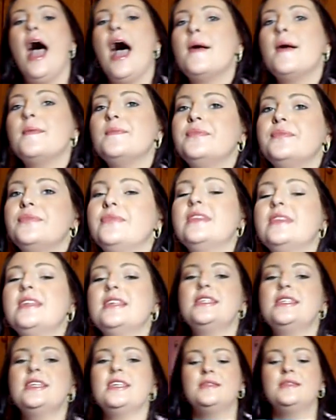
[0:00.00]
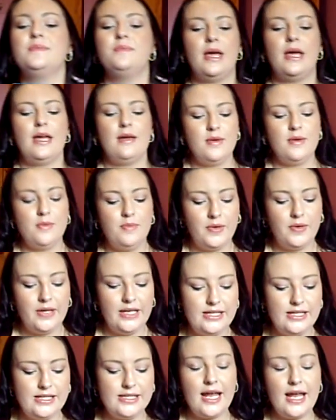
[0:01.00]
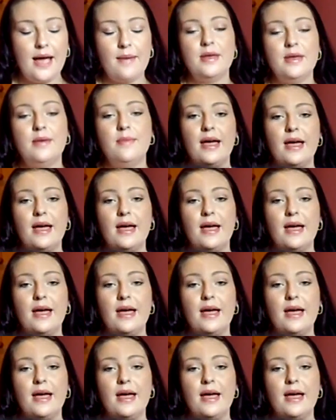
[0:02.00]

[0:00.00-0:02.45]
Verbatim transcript: Um, this is baby boy's nappy